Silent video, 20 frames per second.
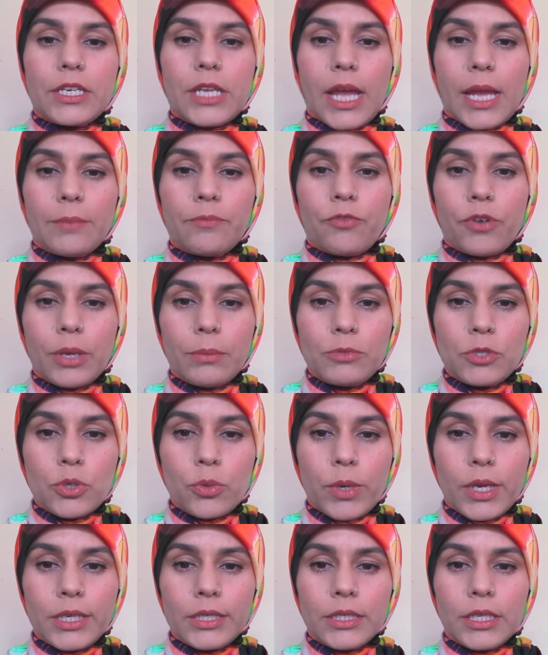time frame
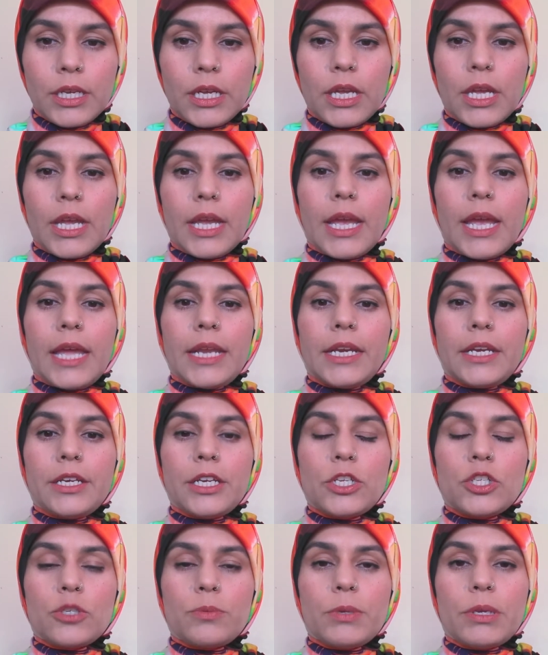to it, and it
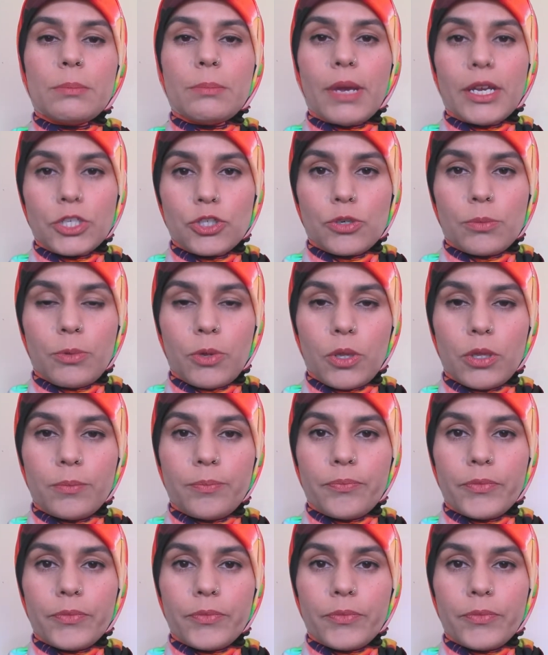needs to be measurable.